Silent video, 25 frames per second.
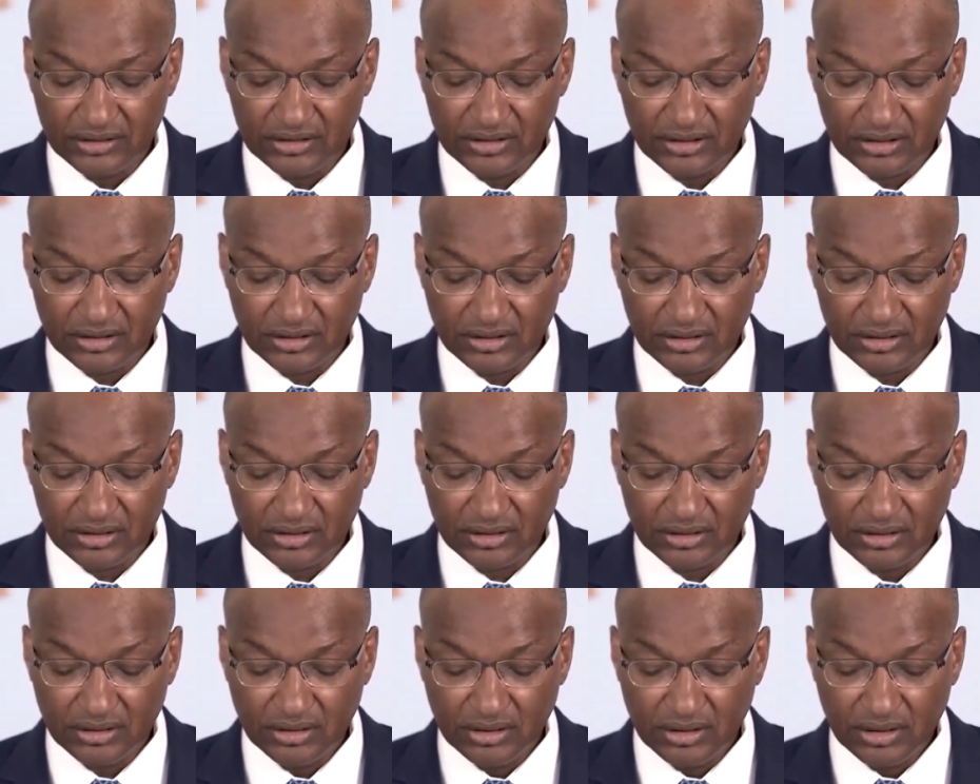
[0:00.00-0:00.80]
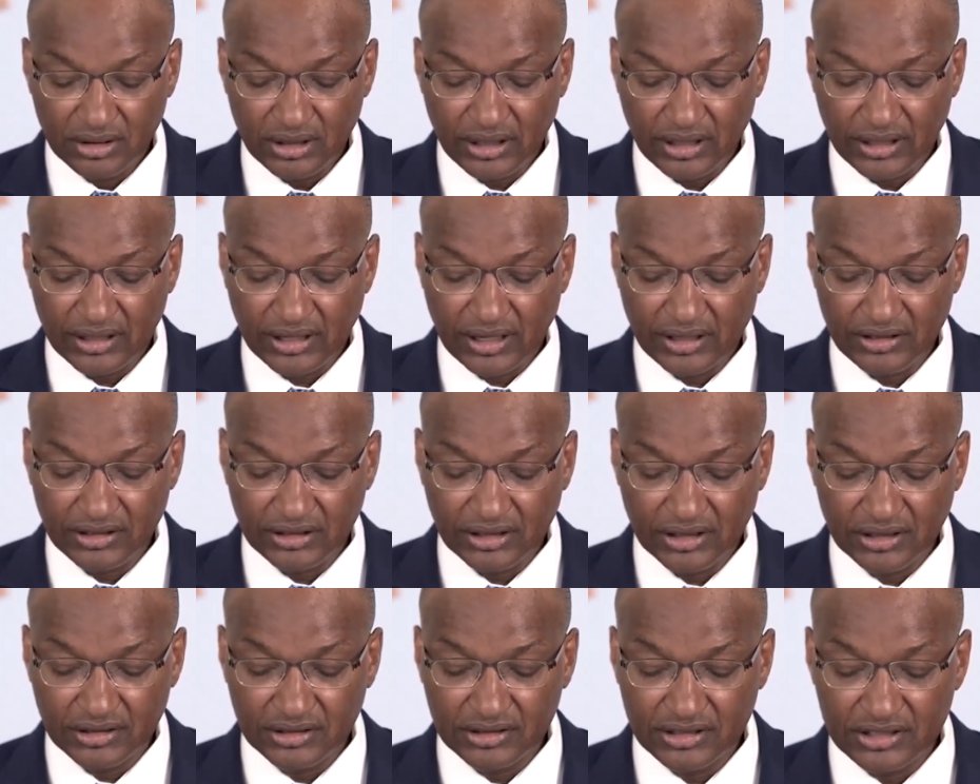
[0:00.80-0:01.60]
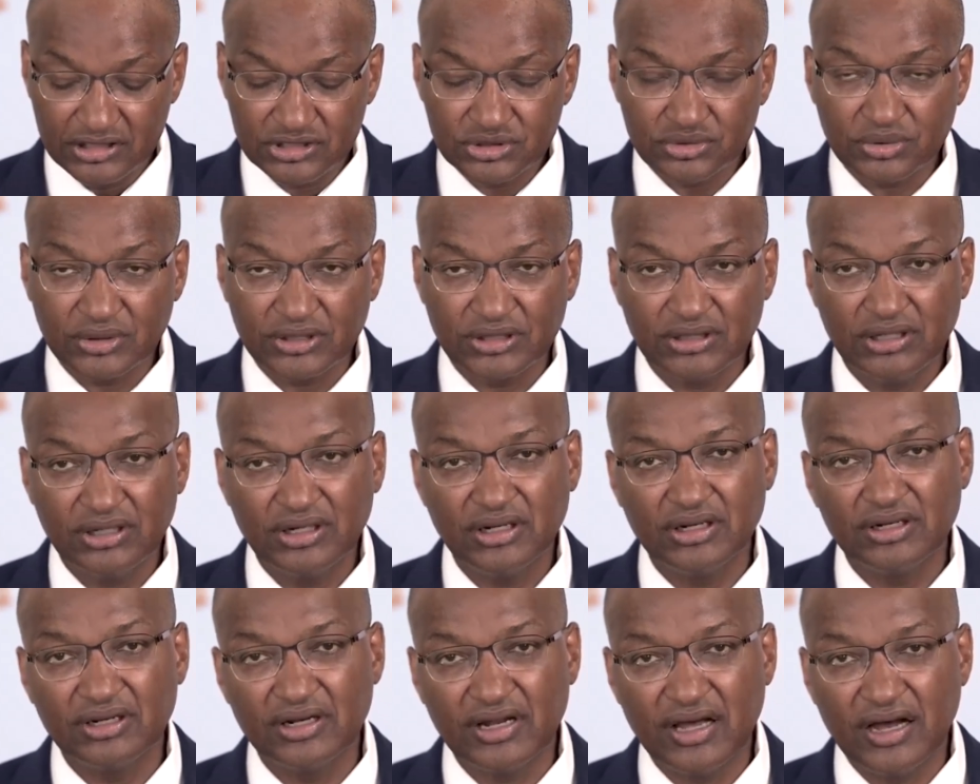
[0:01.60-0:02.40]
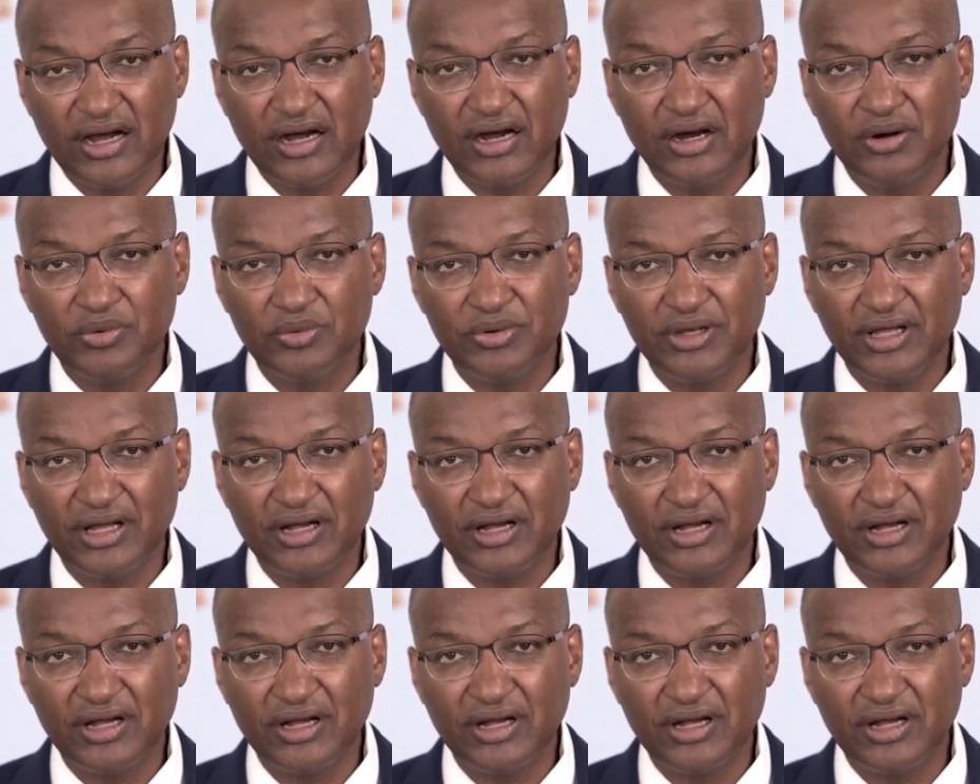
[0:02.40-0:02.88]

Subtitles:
I think this one now we